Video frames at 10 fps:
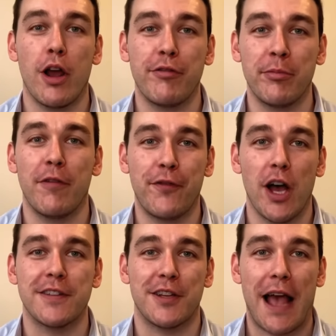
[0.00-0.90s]
know from you
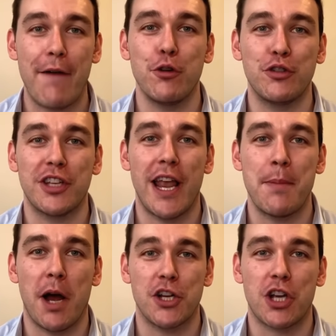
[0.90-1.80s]
firstly, have you seen
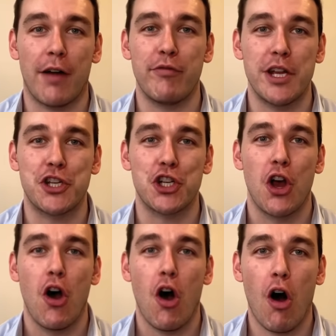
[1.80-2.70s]
much coverage
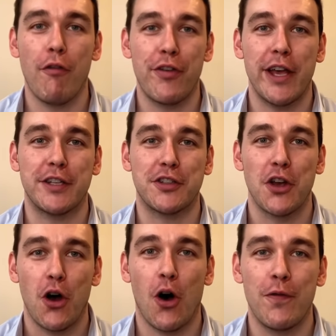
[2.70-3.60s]
of this
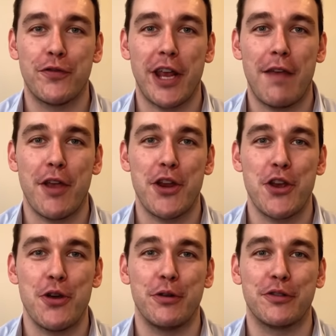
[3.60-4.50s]
on TV
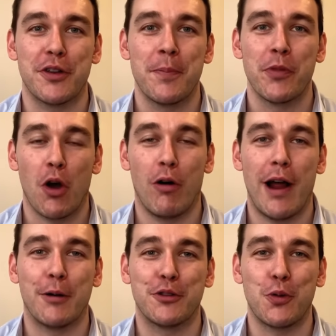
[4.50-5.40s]
news or
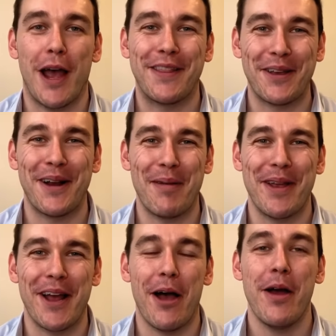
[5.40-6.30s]
elsewhere? Do let me
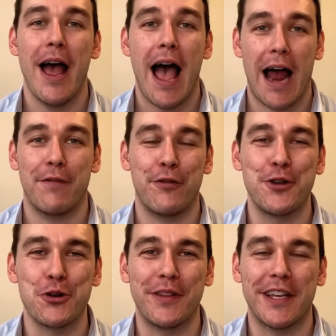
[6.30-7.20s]
know. And if you
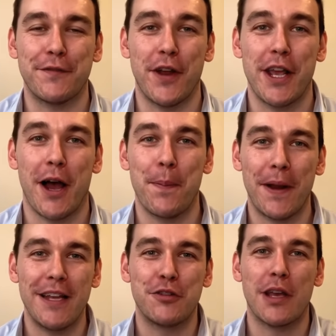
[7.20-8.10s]
enjoyed this video,
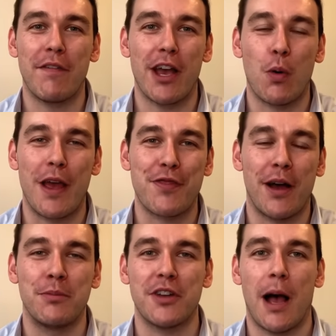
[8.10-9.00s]
please do give it a quick
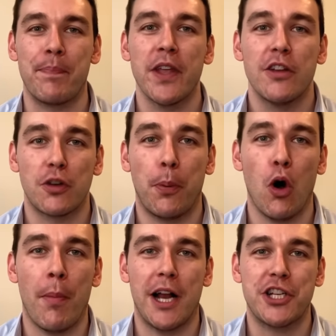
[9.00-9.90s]
thumbs up. Support
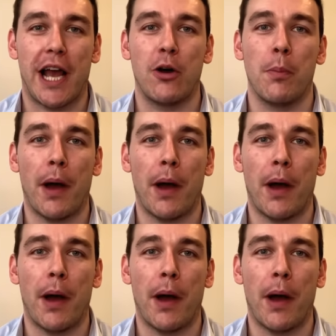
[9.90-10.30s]
my channel by